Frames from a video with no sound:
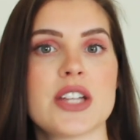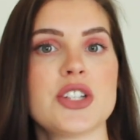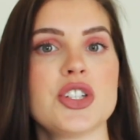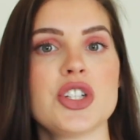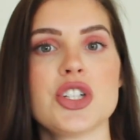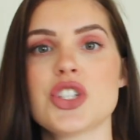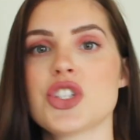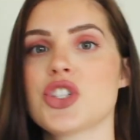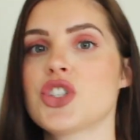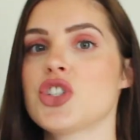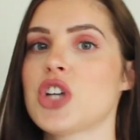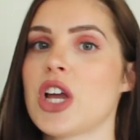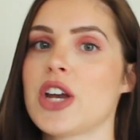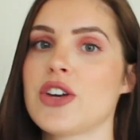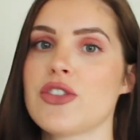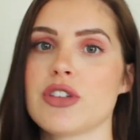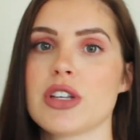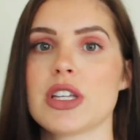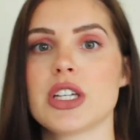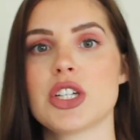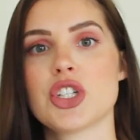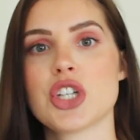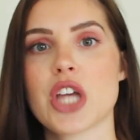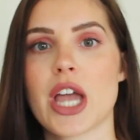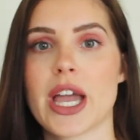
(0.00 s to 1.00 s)
and just
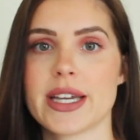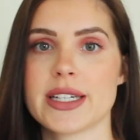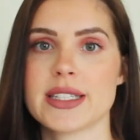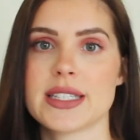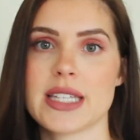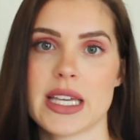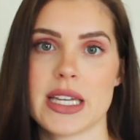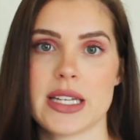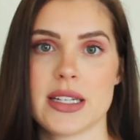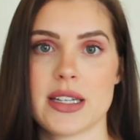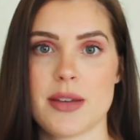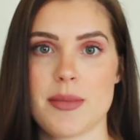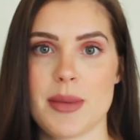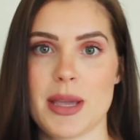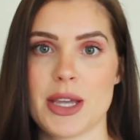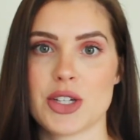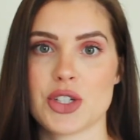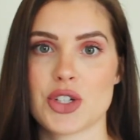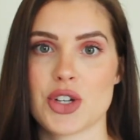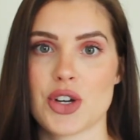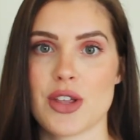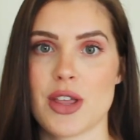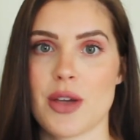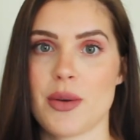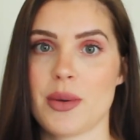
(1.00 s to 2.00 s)
generally checked in to make
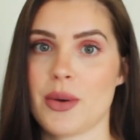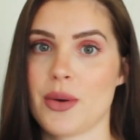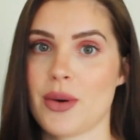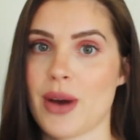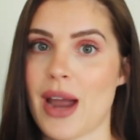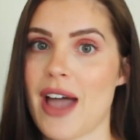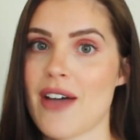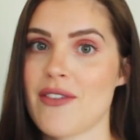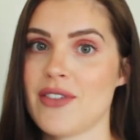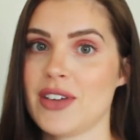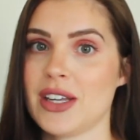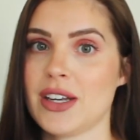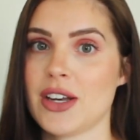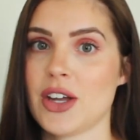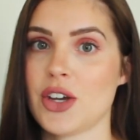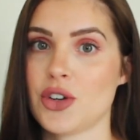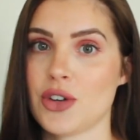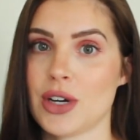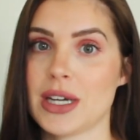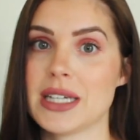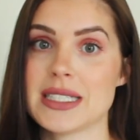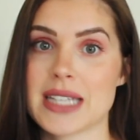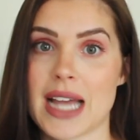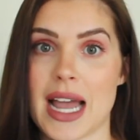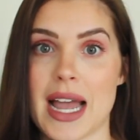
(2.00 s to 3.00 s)
sure that we were having a
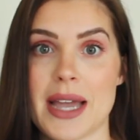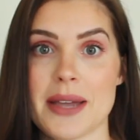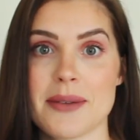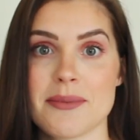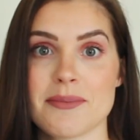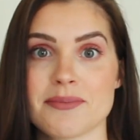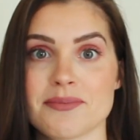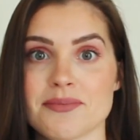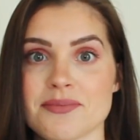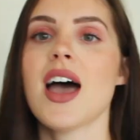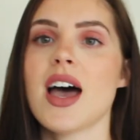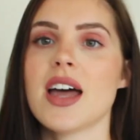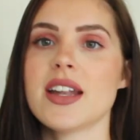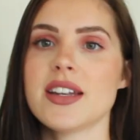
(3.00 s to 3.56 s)
great time.